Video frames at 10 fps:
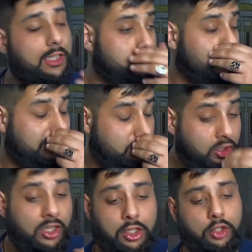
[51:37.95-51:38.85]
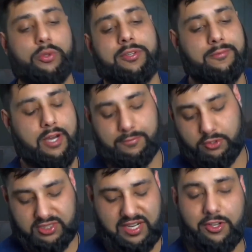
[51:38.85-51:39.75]
So to conclude, right,
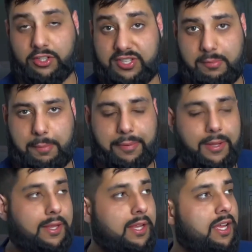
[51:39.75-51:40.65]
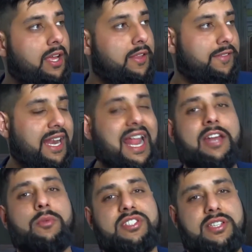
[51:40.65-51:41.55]
so just going to have a little sum up. The
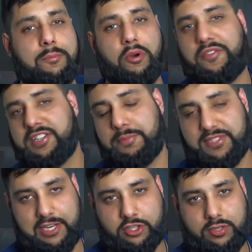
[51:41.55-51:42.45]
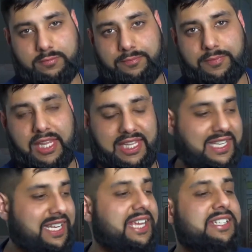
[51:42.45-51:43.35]
land was the Prophet's possession. He
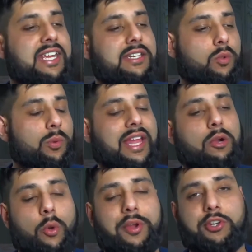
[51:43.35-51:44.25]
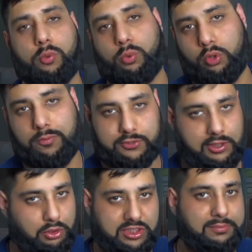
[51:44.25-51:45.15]
attained it without going to war. So
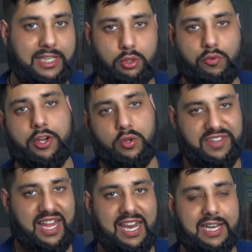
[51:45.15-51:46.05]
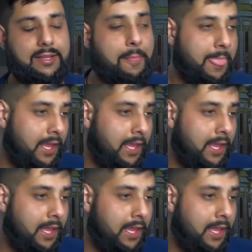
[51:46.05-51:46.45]
the Muslims had no right over that land.